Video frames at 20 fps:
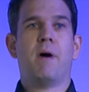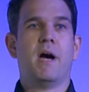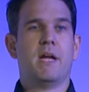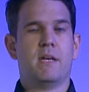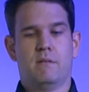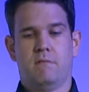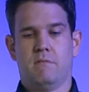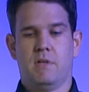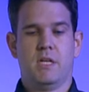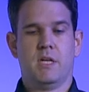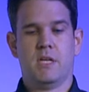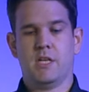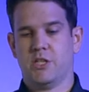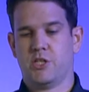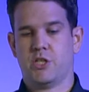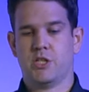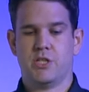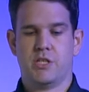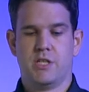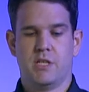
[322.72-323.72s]
but in
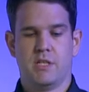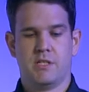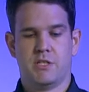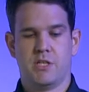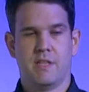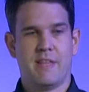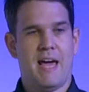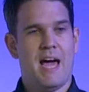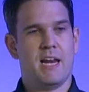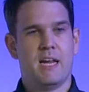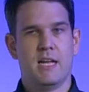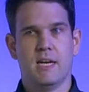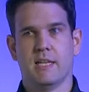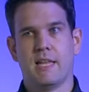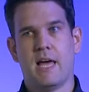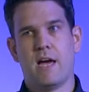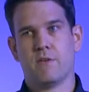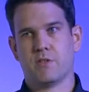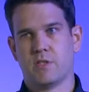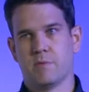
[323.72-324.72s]
addition to, to that, it
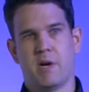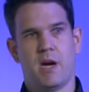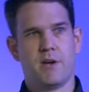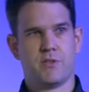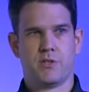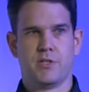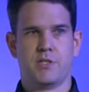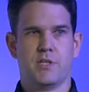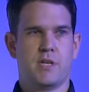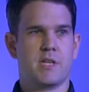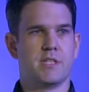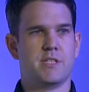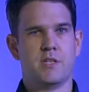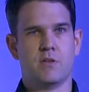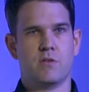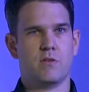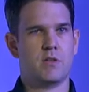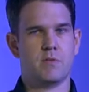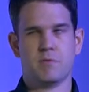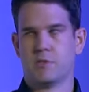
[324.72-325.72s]
allows the browser to
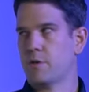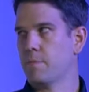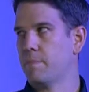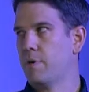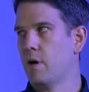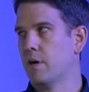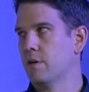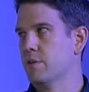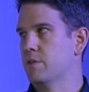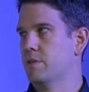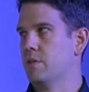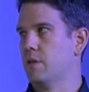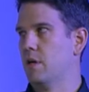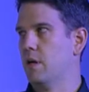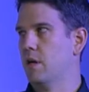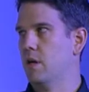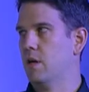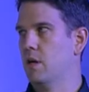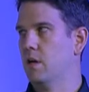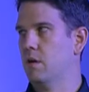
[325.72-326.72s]
continue to, to parse
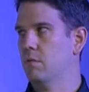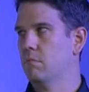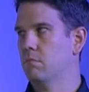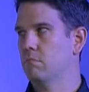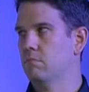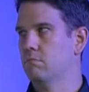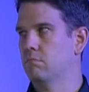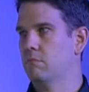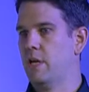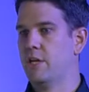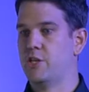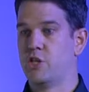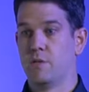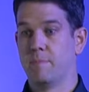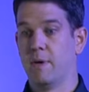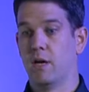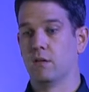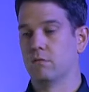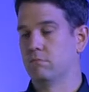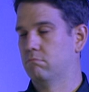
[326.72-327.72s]
um,
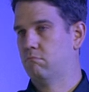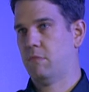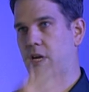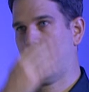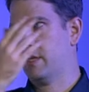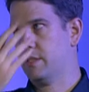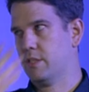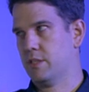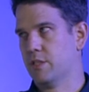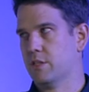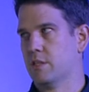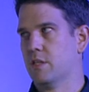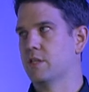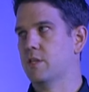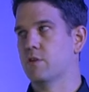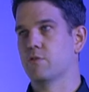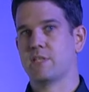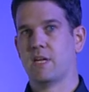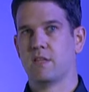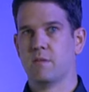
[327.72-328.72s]
HTML as it just
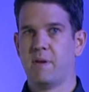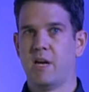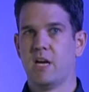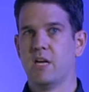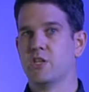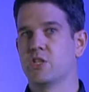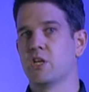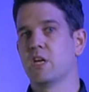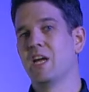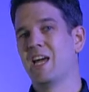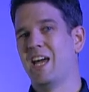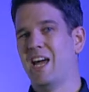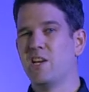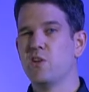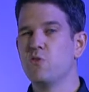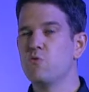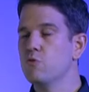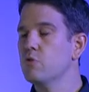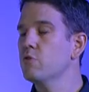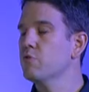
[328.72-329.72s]
continues on the page.
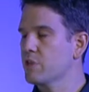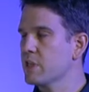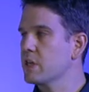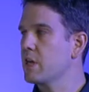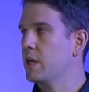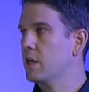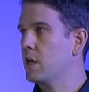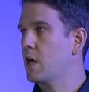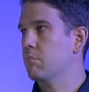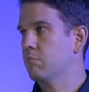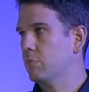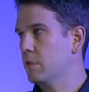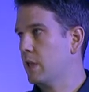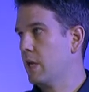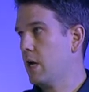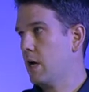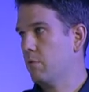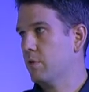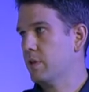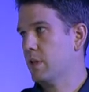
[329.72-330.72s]
And you usually end up
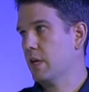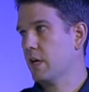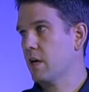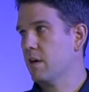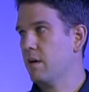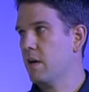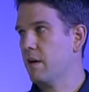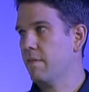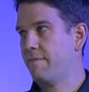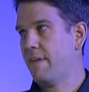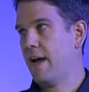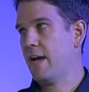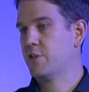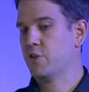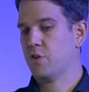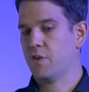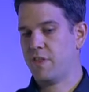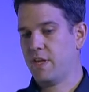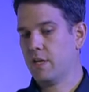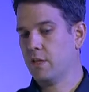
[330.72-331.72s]
yeah, with like a, a
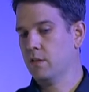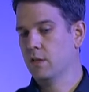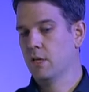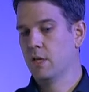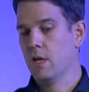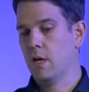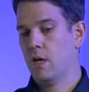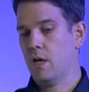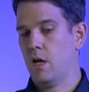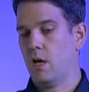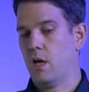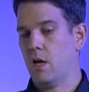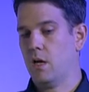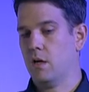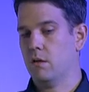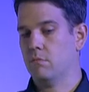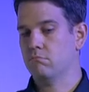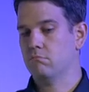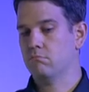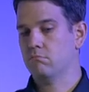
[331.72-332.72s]
faster thing.
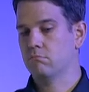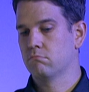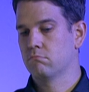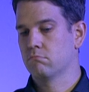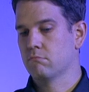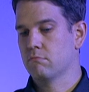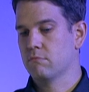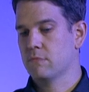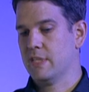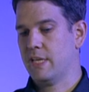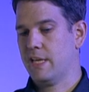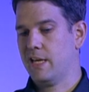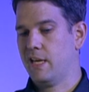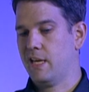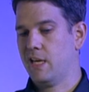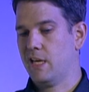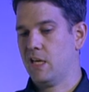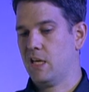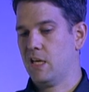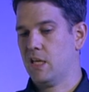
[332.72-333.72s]
Um,
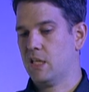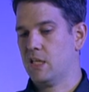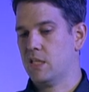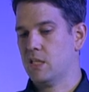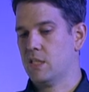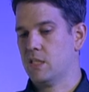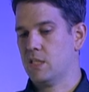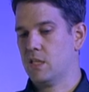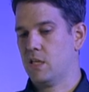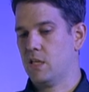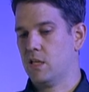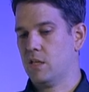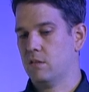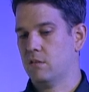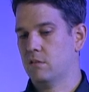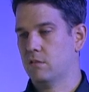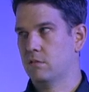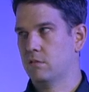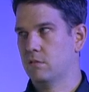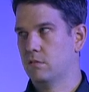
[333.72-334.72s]
and uh,
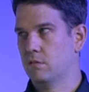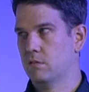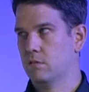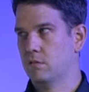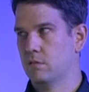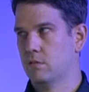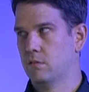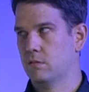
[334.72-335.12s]
so do you guys think